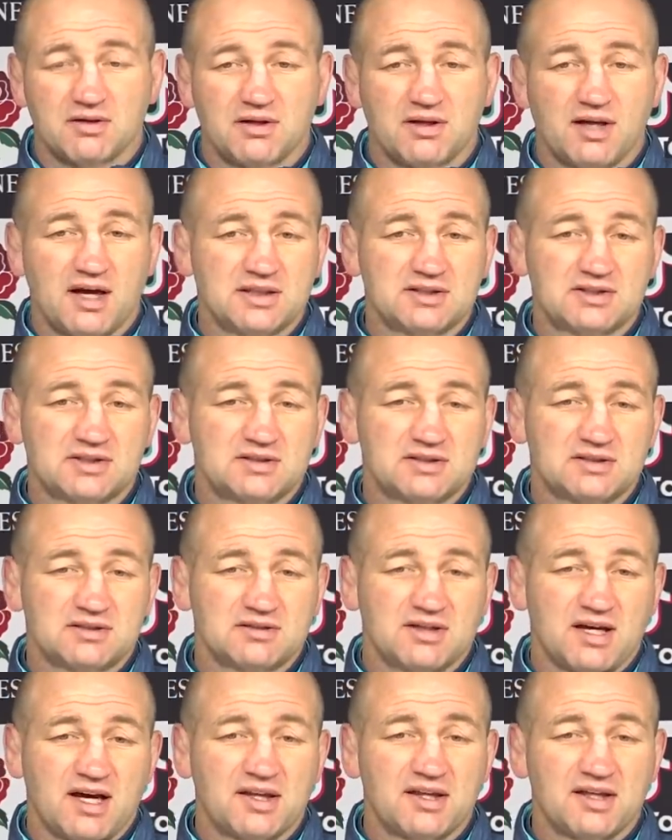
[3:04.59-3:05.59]
That's,
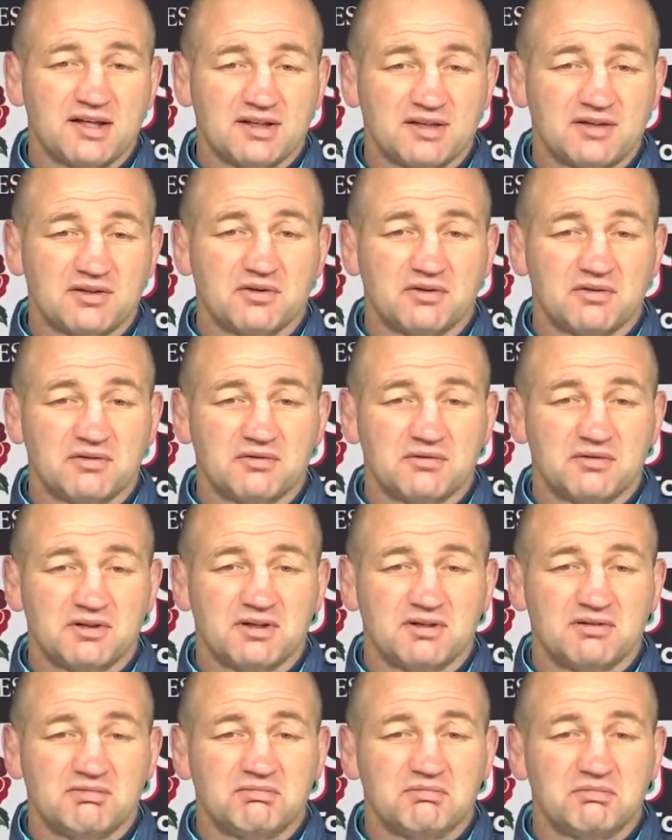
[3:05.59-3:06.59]
I think,
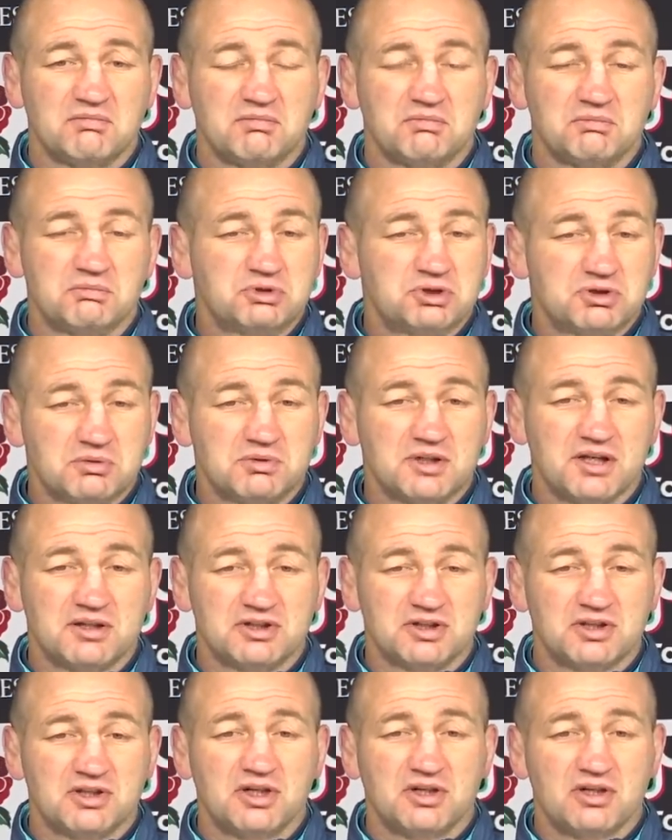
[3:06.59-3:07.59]
sometimes
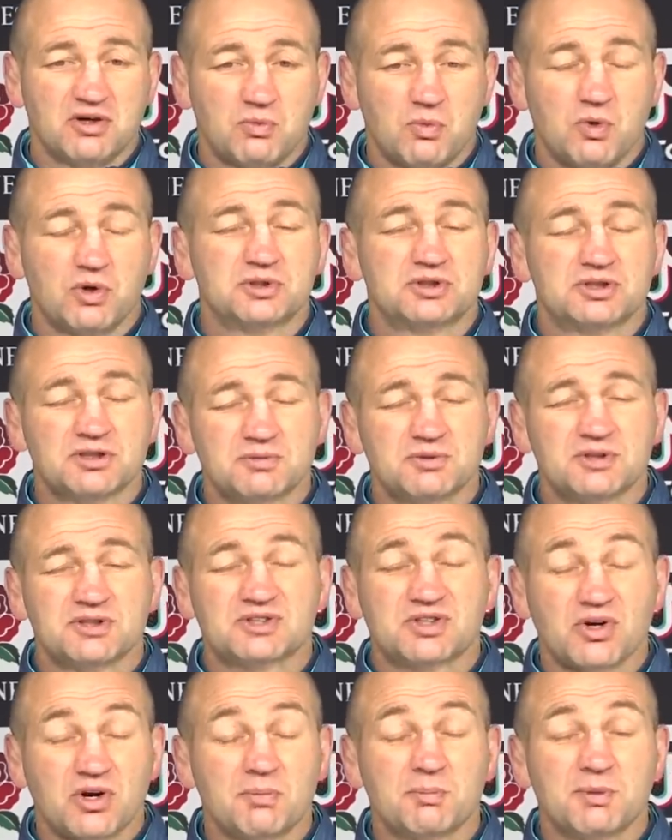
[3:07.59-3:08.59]
you don't want to, but there's
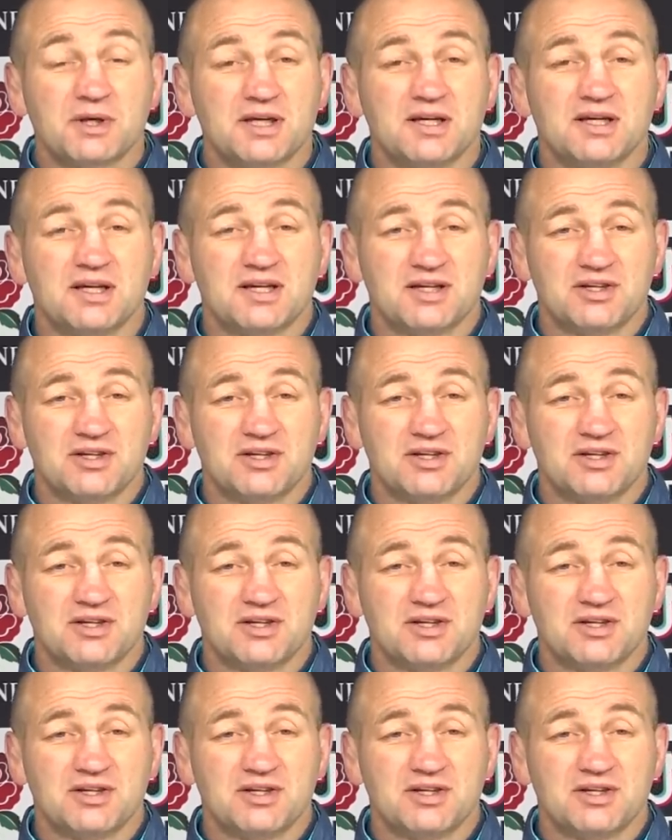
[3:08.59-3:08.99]
going to be,